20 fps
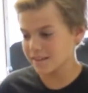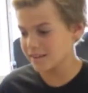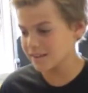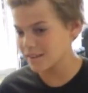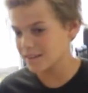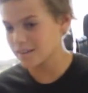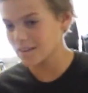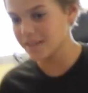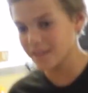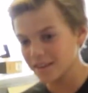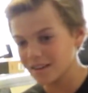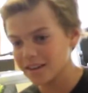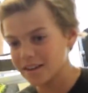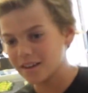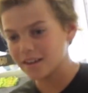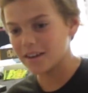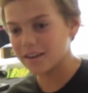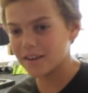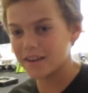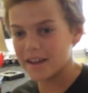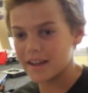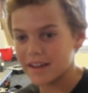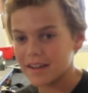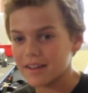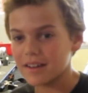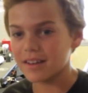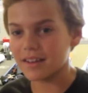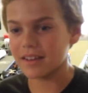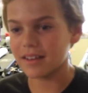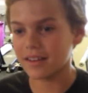it, okay? We're doing a
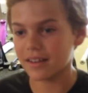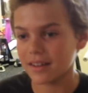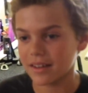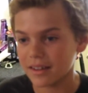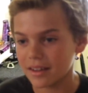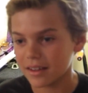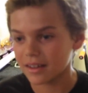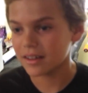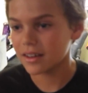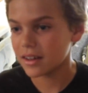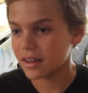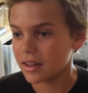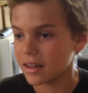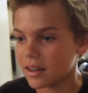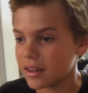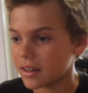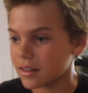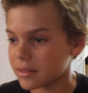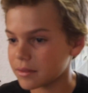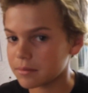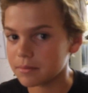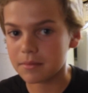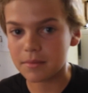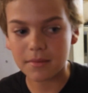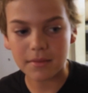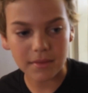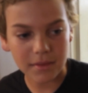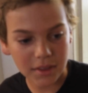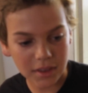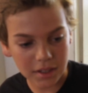walkthrough. What's your favorite scooter
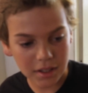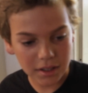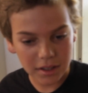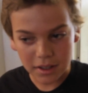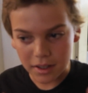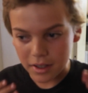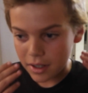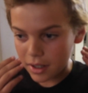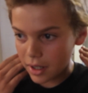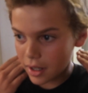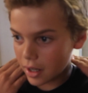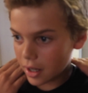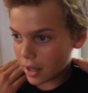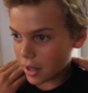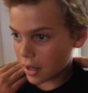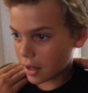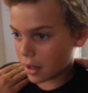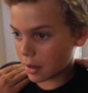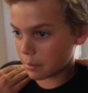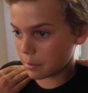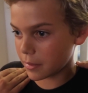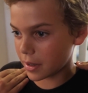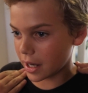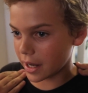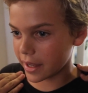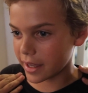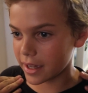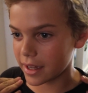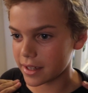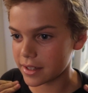part? Um,
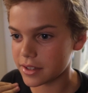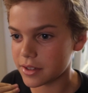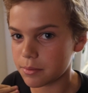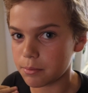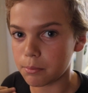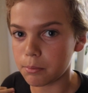I guess